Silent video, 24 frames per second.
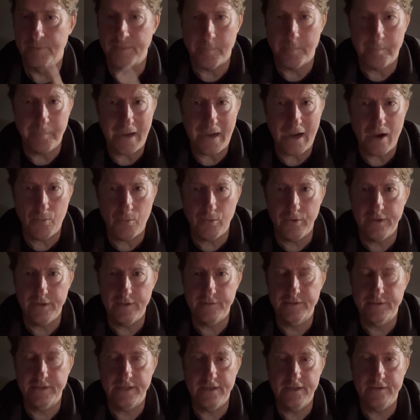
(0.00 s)
Power is
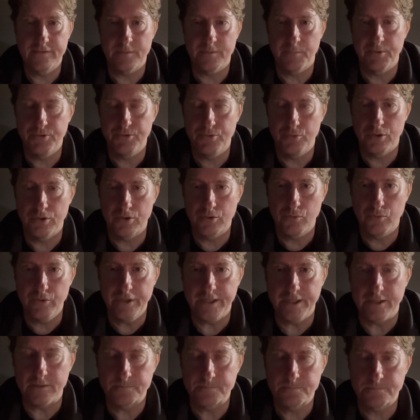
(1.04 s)
getting someone to agree.